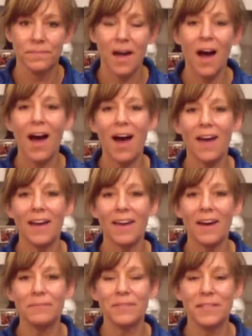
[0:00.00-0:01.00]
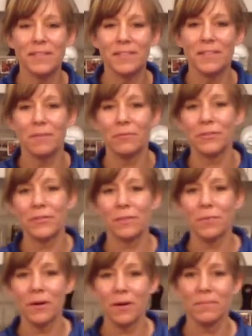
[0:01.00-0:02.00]
Hi, I'm Tina D'Ambrosi.
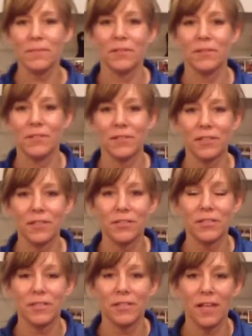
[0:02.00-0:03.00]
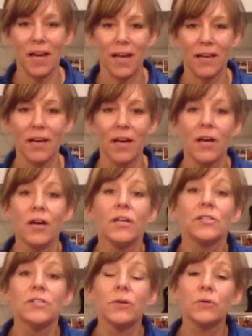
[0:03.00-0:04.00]
Welcome to Delicious and Light.
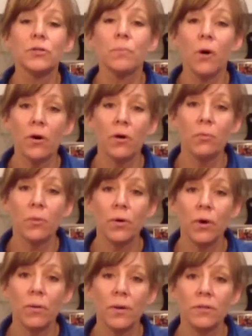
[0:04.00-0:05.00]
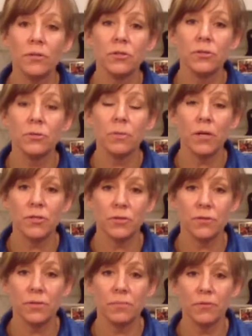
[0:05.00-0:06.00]
So tomorrow we're going to watch
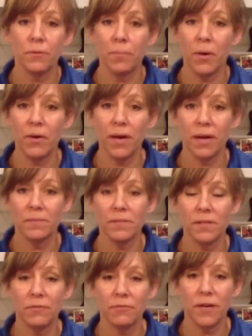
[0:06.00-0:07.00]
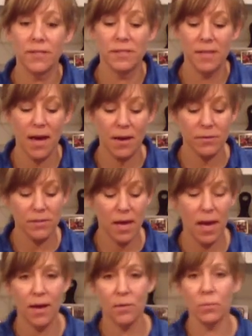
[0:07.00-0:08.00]
some football games at a friend's house,
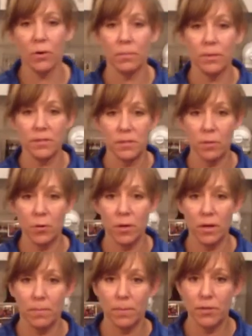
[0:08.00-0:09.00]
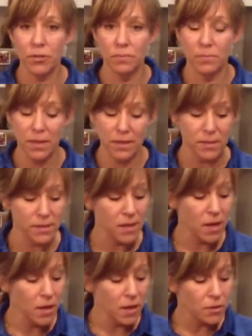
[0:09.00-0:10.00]
and we're going to be smoking a bunch of
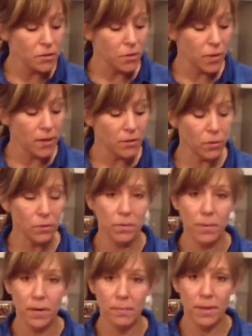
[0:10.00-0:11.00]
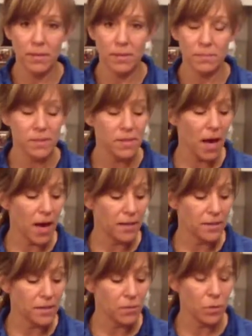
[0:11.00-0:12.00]
meats. So I told them I'd make some
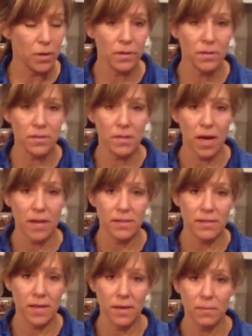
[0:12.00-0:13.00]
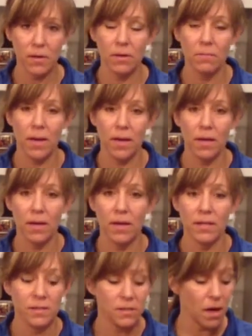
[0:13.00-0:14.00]
sides, and one of the sides that I'm going to make
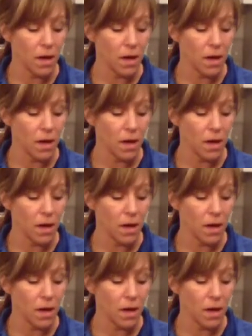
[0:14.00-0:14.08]
is